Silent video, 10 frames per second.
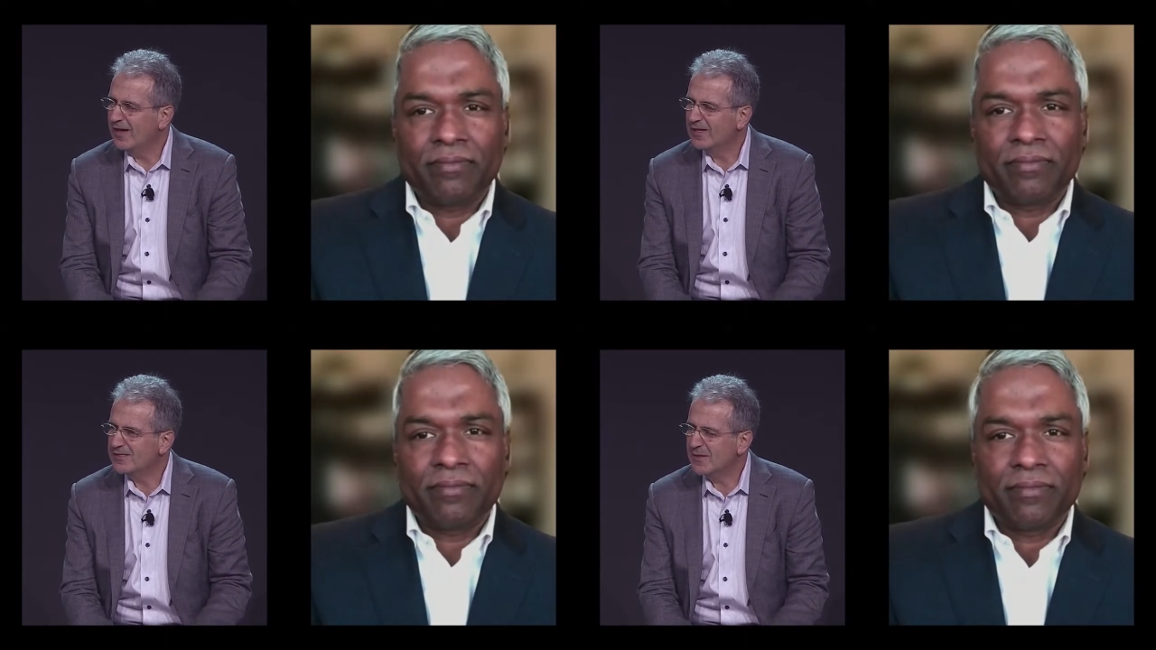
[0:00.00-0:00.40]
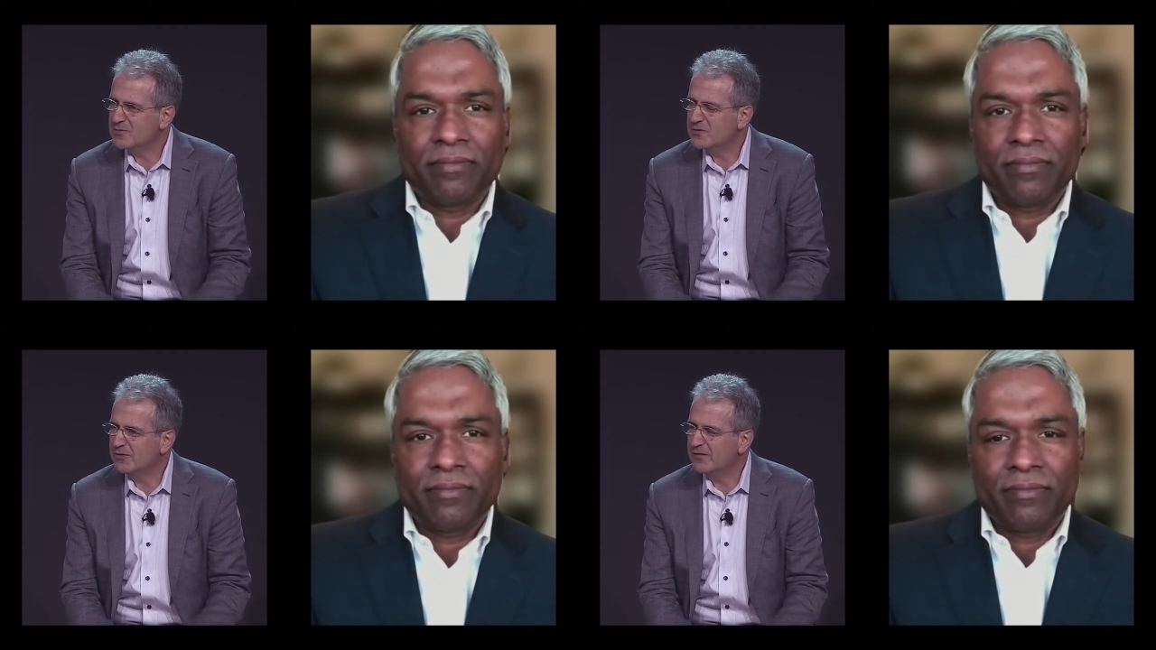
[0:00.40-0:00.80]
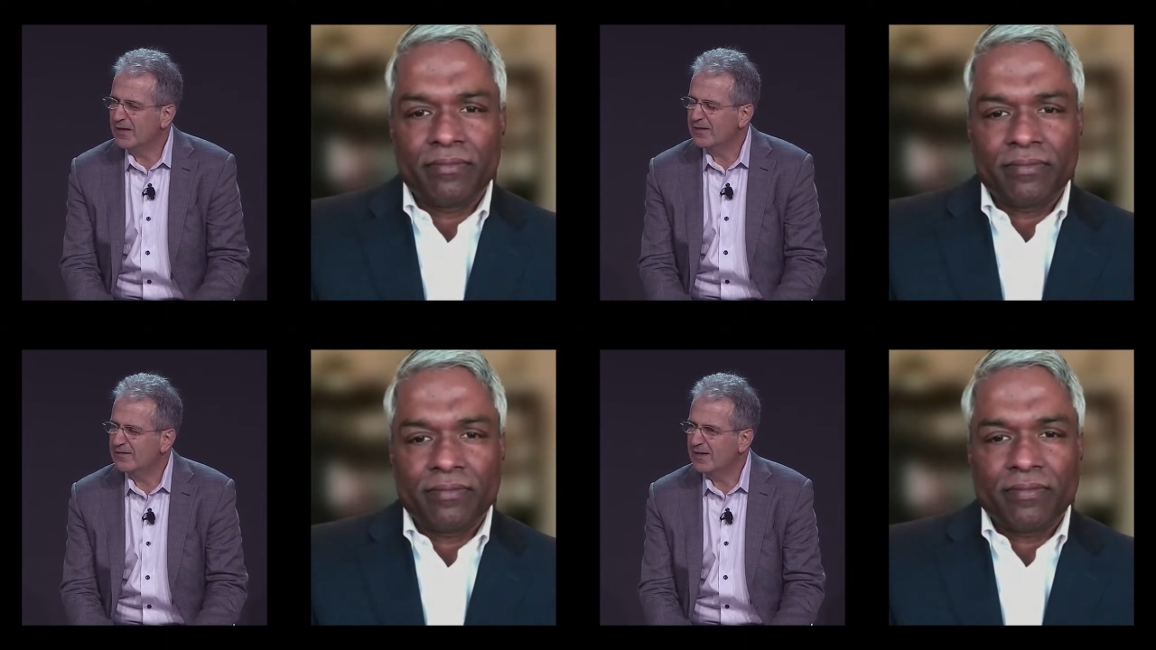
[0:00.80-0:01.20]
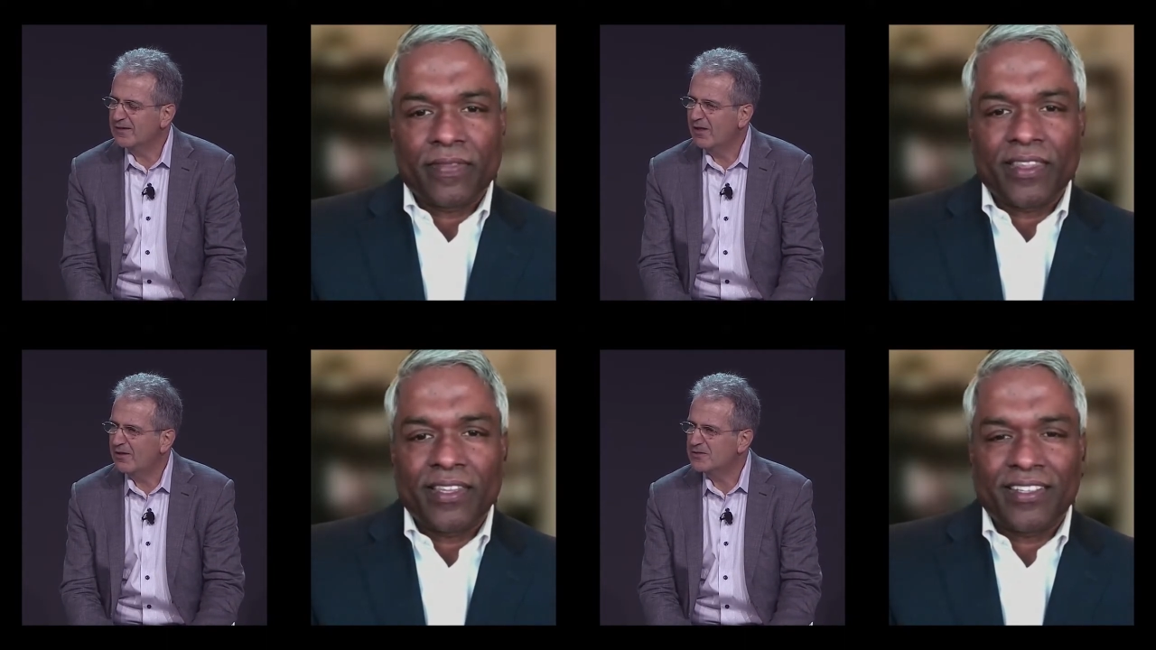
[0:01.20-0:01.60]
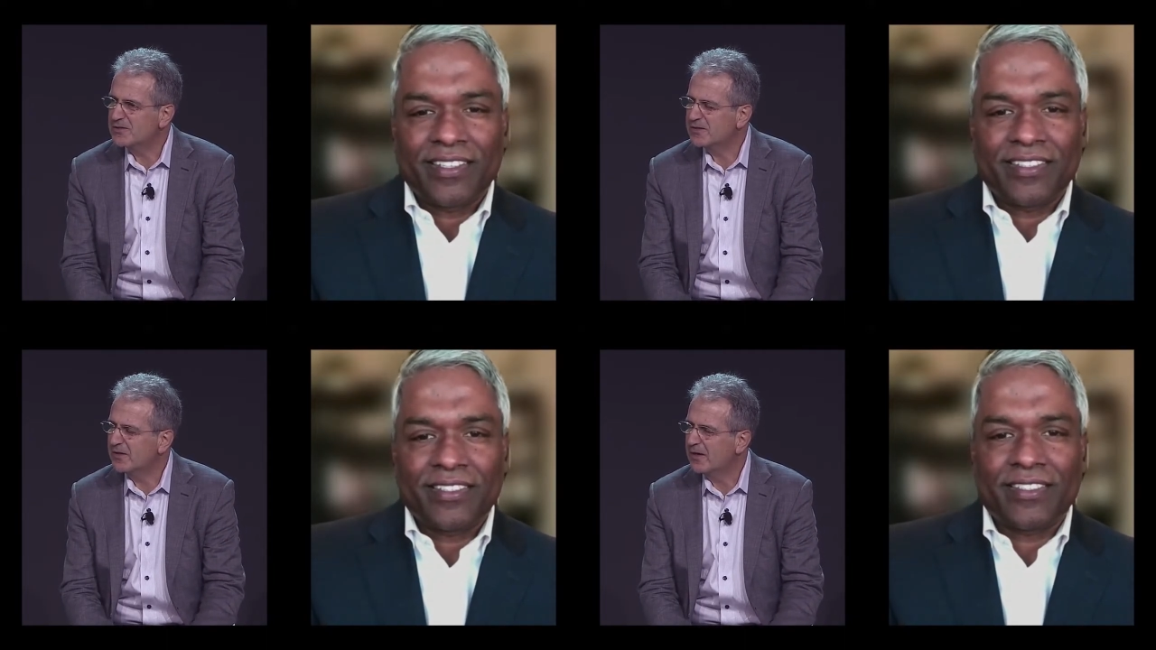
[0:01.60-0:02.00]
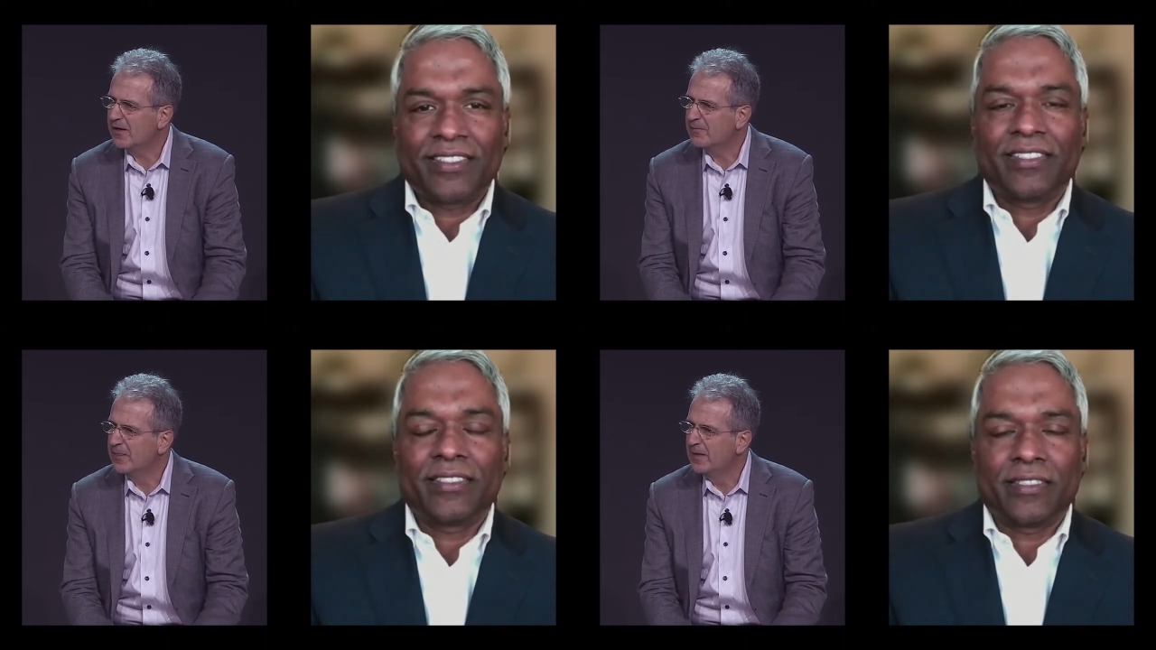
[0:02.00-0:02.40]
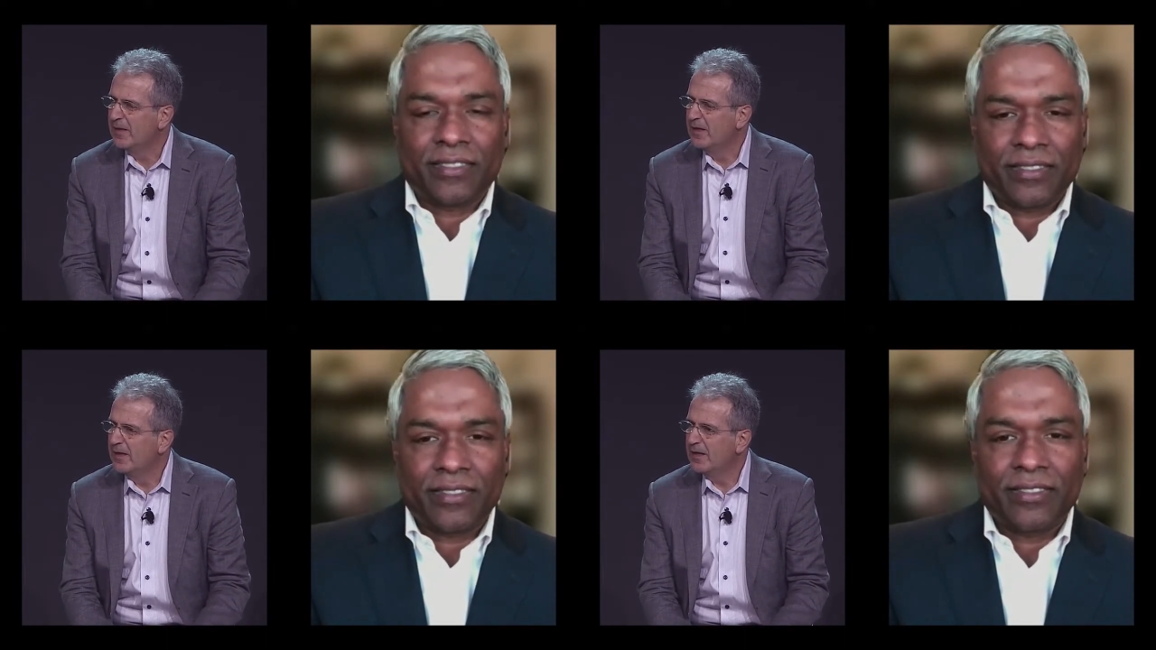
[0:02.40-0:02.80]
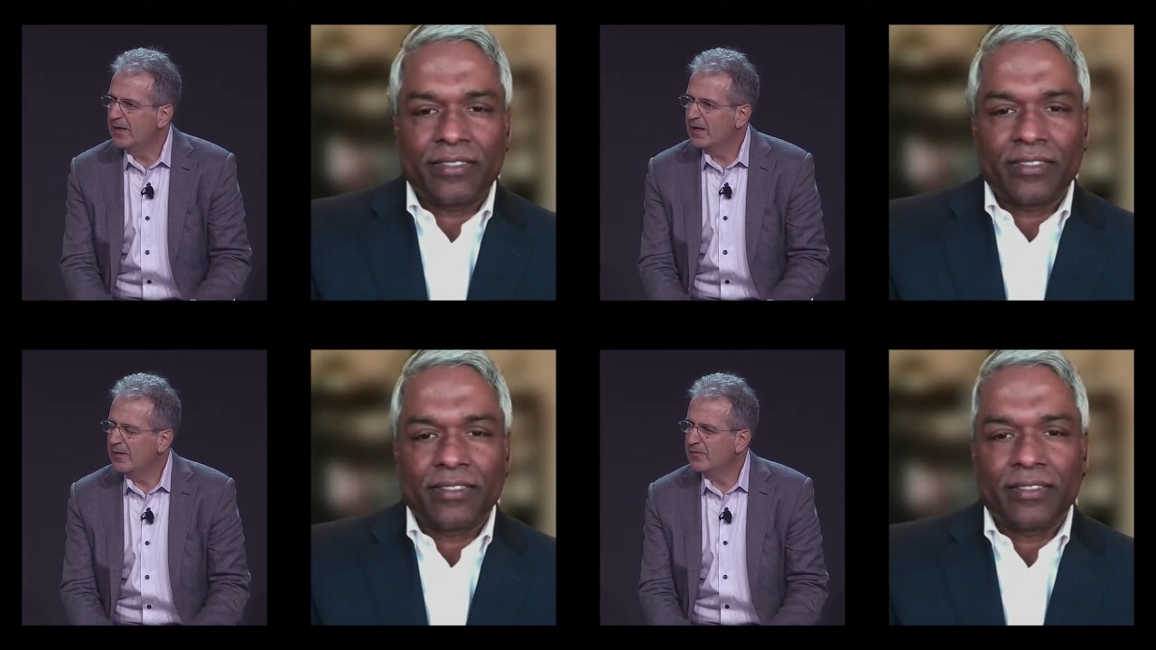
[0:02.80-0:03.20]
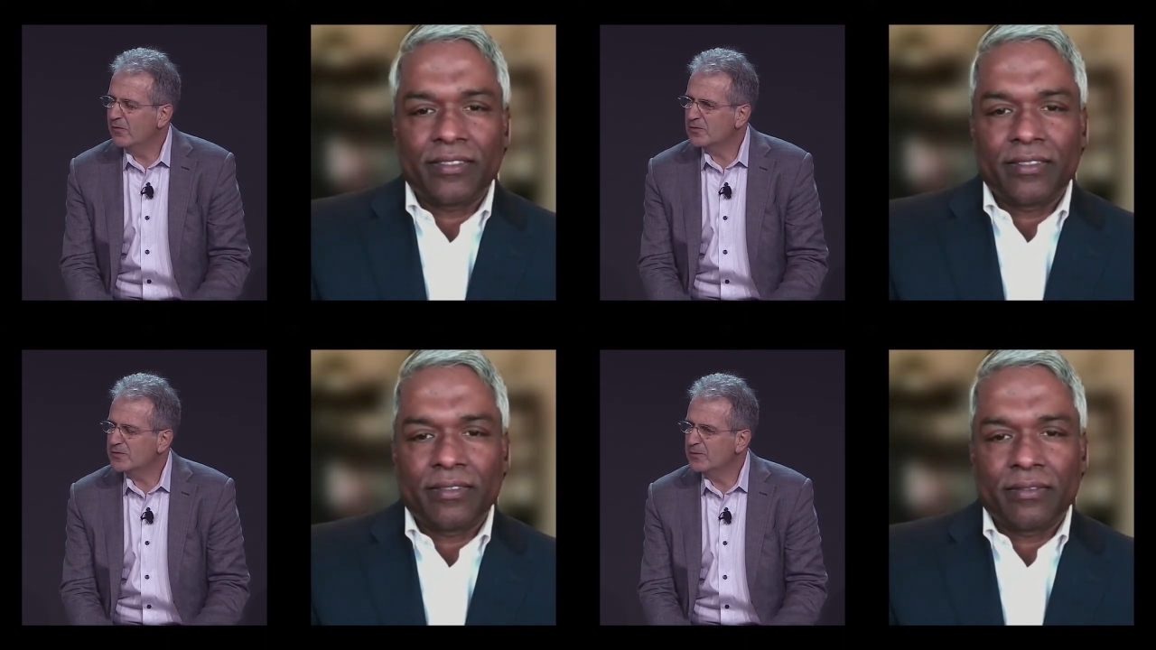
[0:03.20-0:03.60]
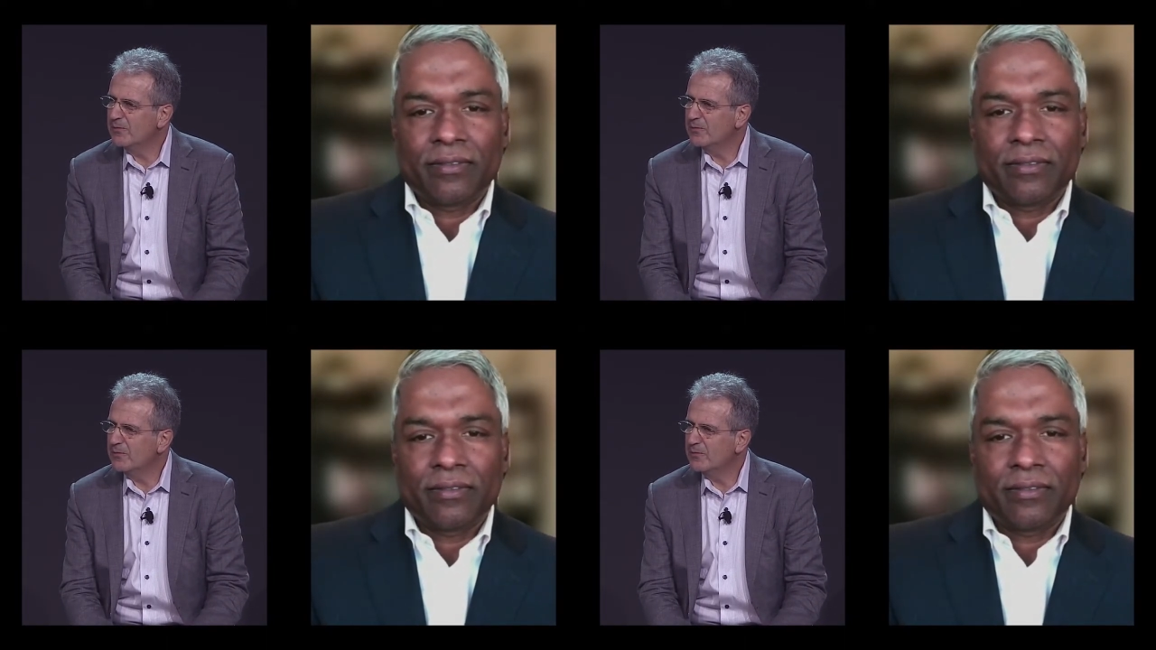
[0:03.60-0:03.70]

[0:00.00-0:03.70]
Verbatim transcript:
Speaker 1: exceptional technologies there. You've also been